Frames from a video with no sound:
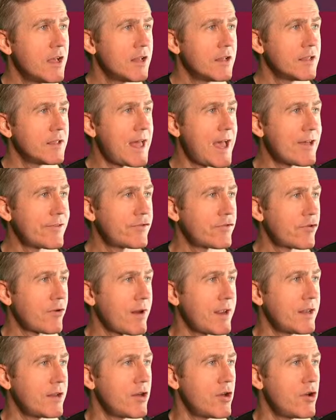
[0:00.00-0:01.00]
Last
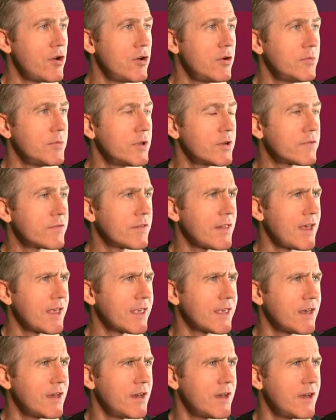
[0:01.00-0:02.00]
Train Home looks like
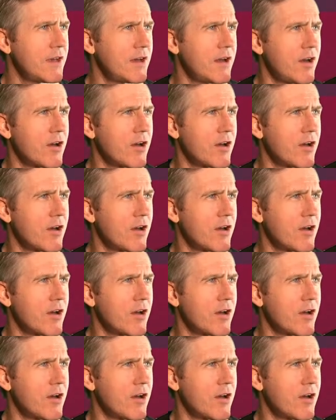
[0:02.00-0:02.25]
a